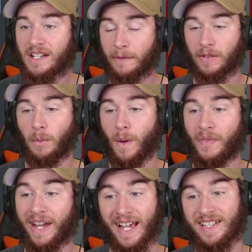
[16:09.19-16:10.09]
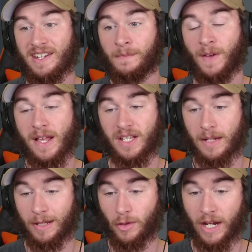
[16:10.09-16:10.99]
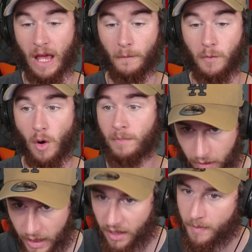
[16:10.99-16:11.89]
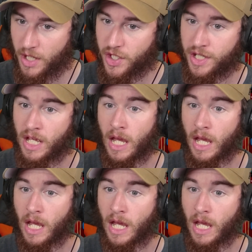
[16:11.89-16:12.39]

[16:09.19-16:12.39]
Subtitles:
Definitely one that Essendon fans are going to be looking out for. Like I mentioned,